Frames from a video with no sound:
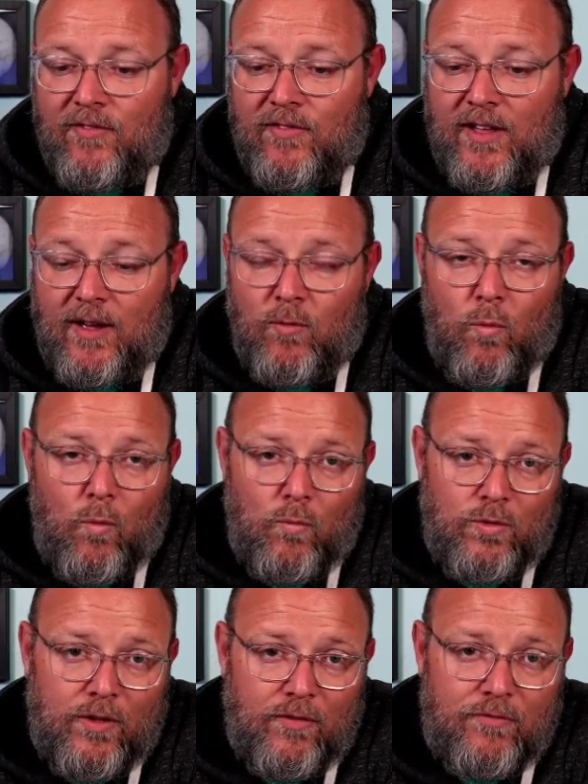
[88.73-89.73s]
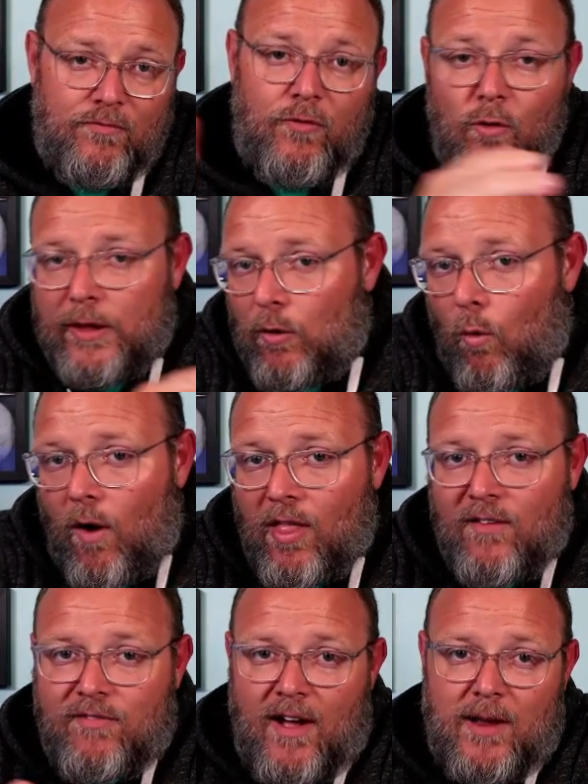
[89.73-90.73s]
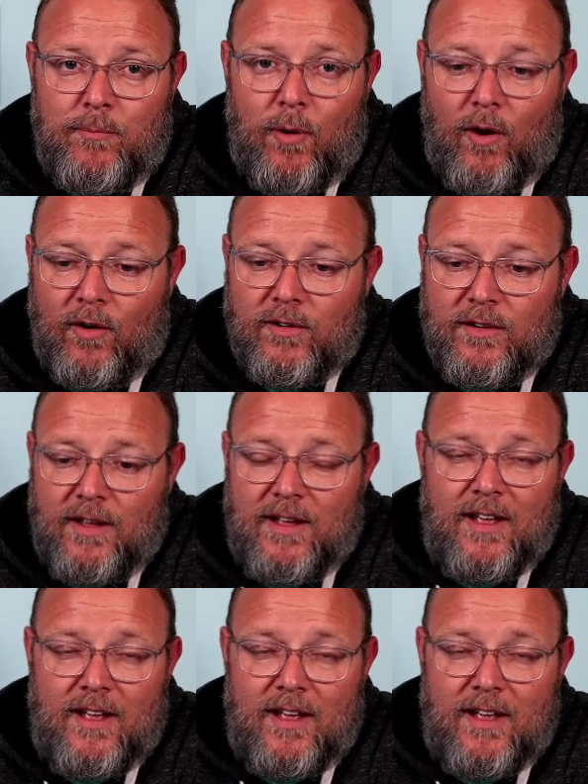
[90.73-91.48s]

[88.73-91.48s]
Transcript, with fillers: and then the fully qualified part,